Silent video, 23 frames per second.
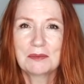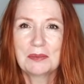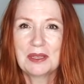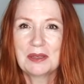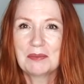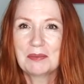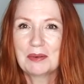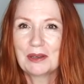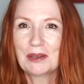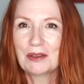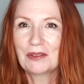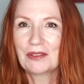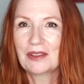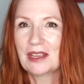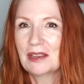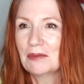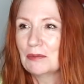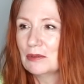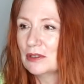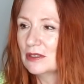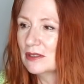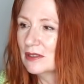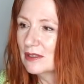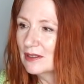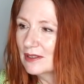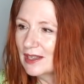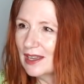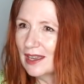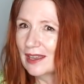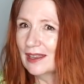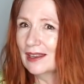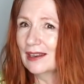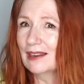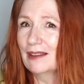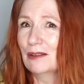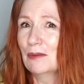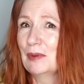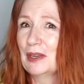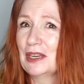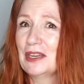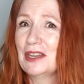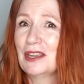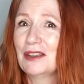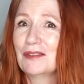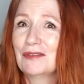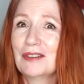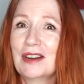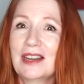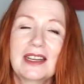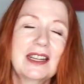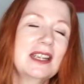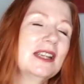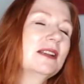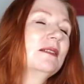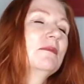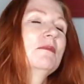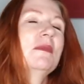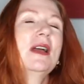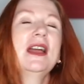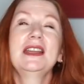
people on there was, yeah, a little bit nerve-wracking.